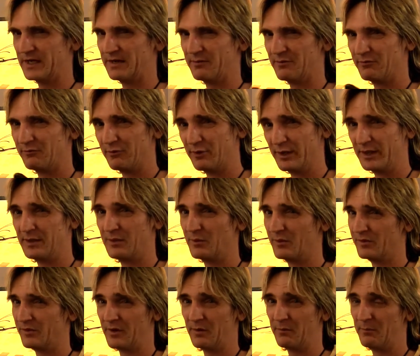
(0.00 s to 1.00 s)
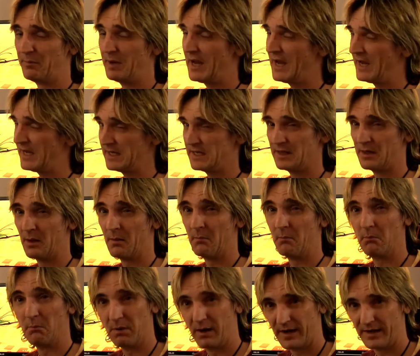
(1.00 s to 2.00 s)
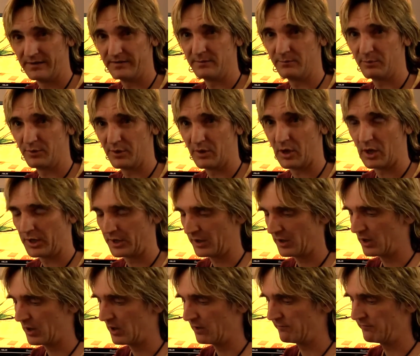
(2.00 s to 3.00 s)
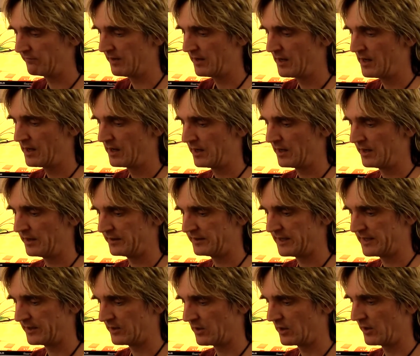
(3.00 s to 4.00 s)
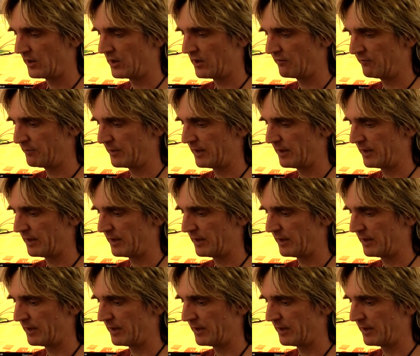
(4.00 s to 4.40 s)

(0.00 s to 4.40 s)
and it really was a pain in the butt to put on and off, to take on and off.